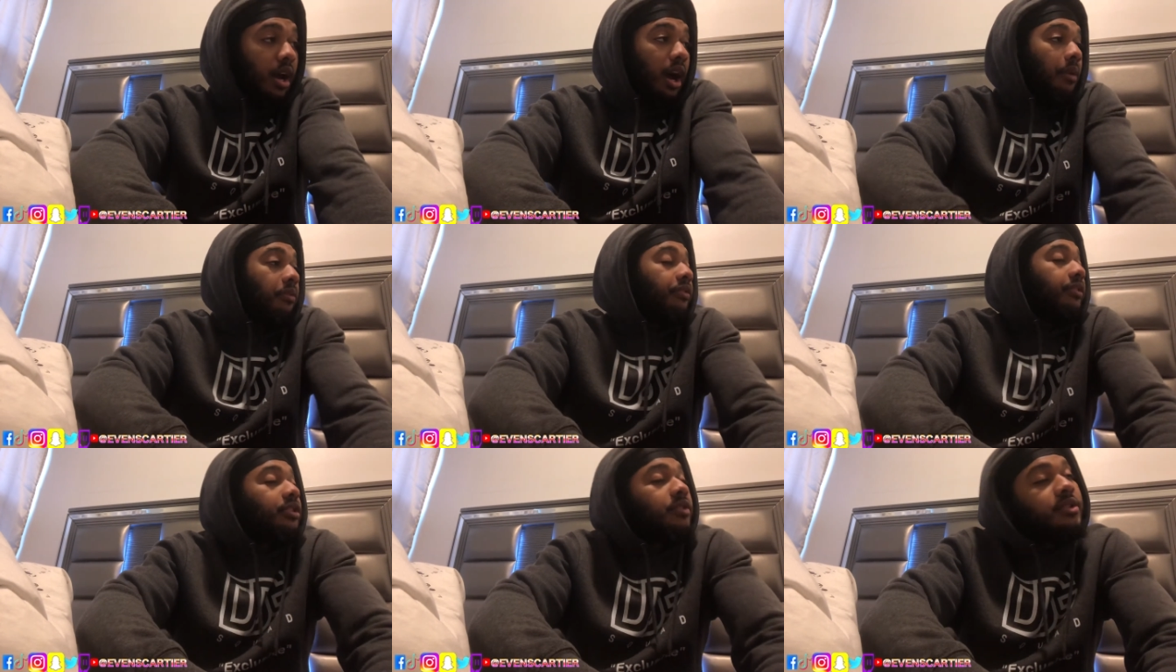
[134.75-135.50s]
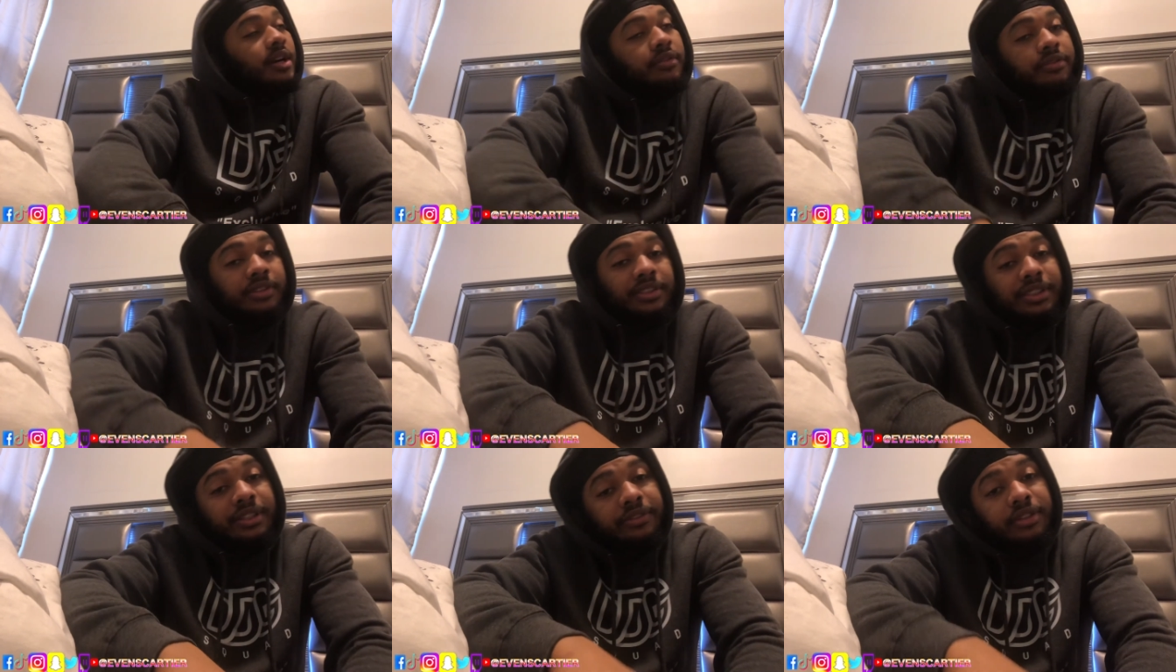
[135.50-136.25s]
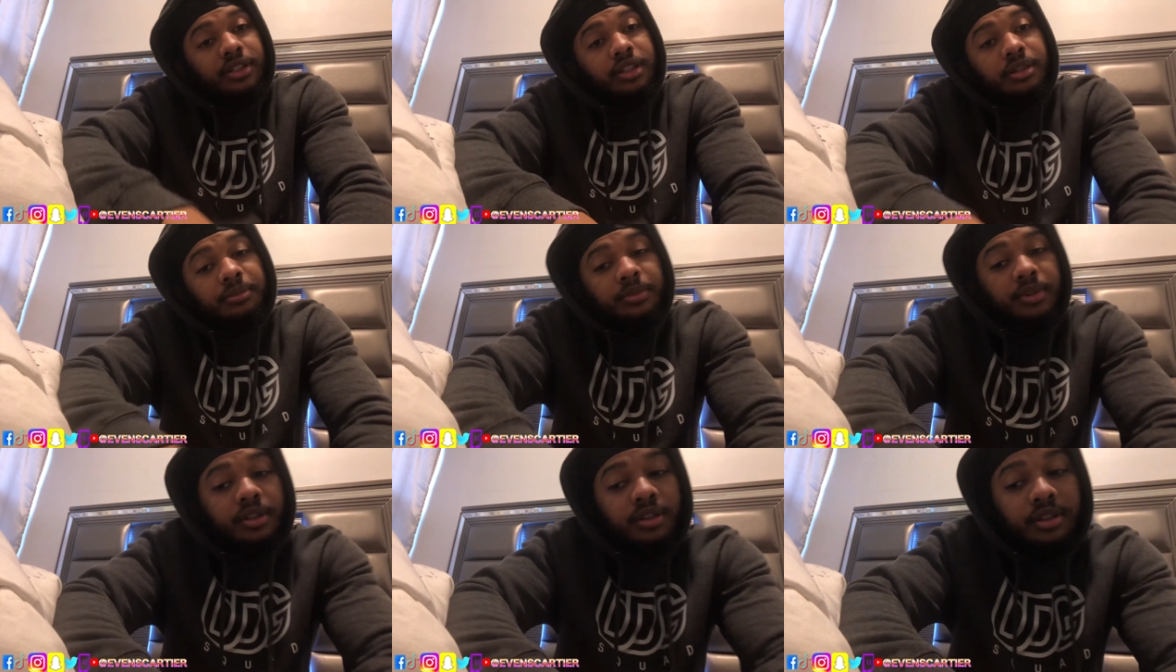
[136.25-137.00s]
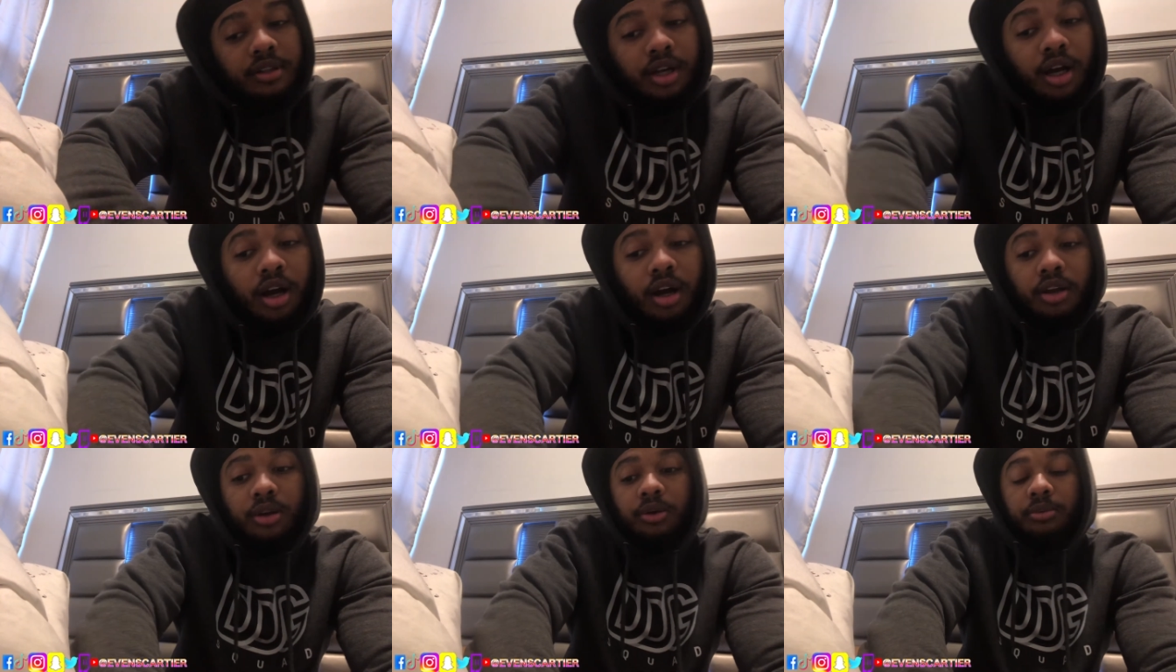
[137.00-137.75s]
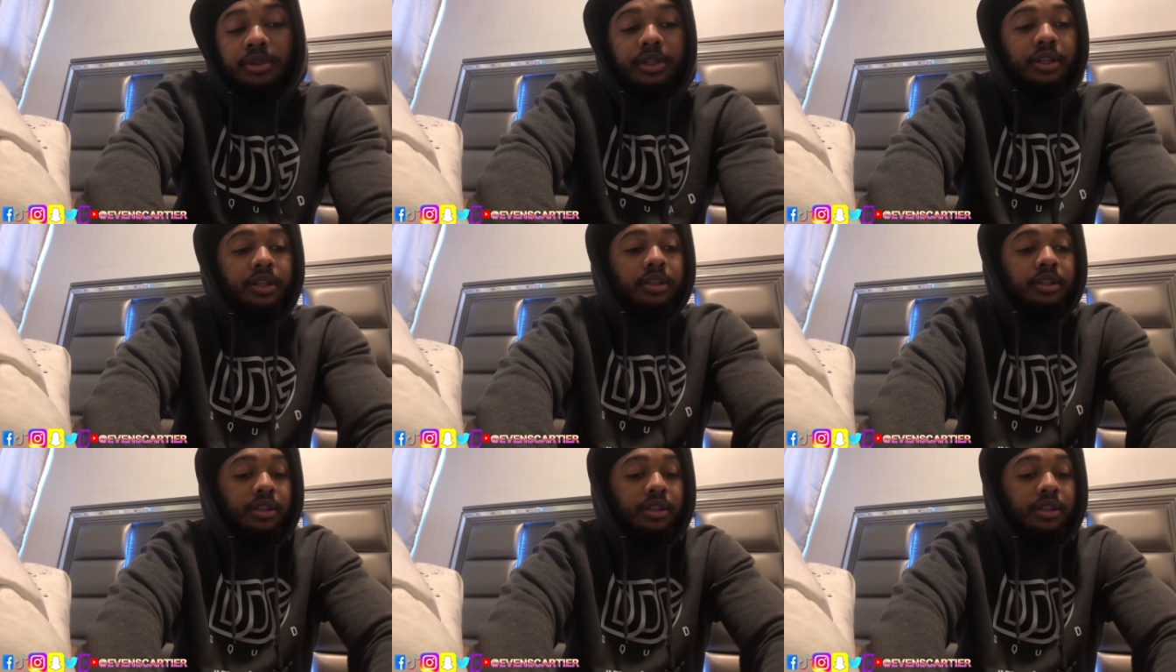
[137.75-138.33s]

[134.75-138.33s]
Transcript: I sometimes feel giving up. I don't know, man.